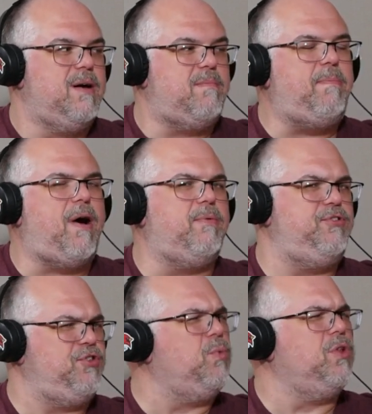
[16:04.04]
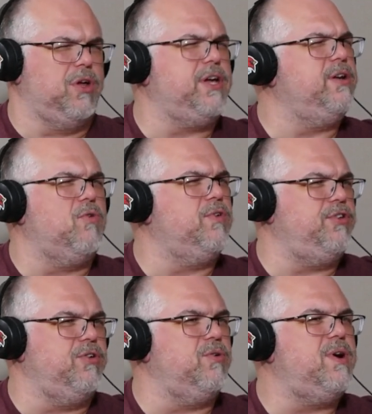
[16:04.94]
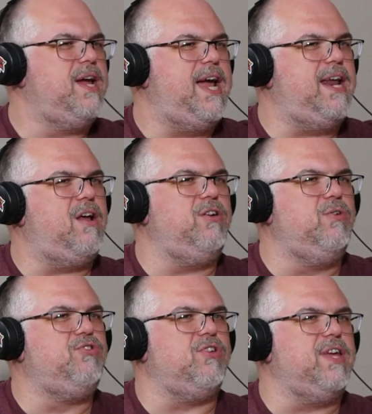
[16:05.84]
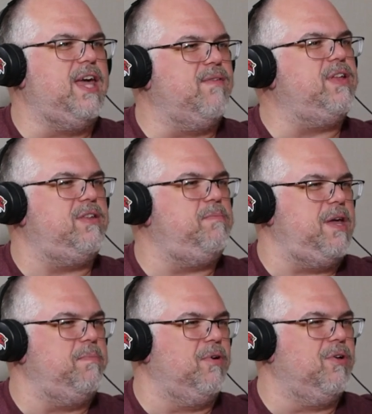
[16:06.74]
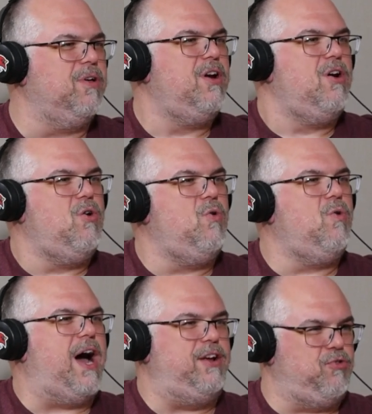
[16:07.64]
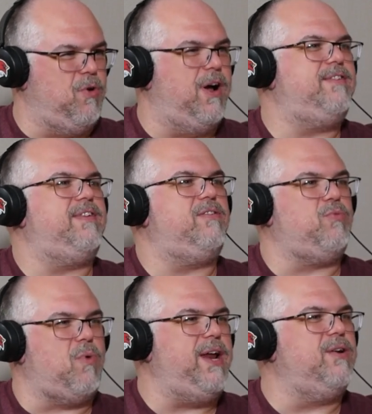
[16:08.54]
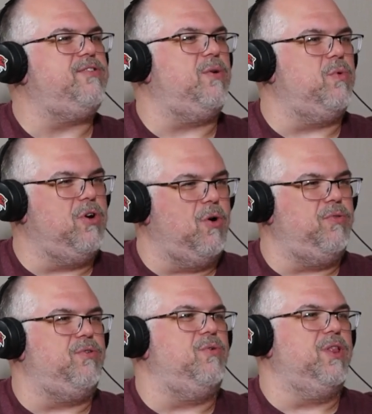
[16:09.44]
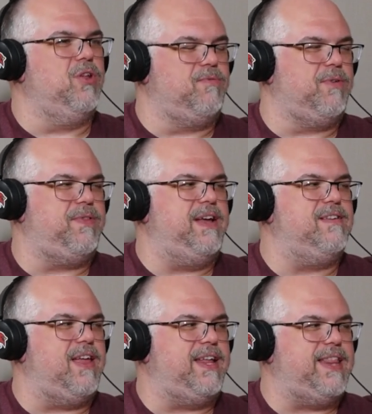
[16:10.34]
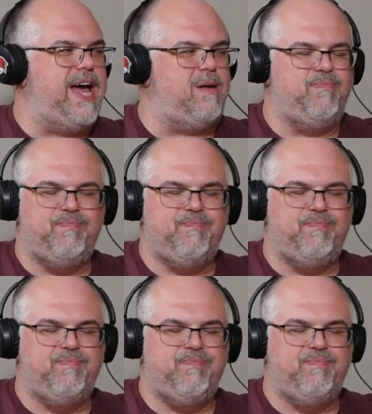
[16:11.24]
My publisher will look it over too, and I'll usually give it to people who I trust as writers that will go through and look for things like that.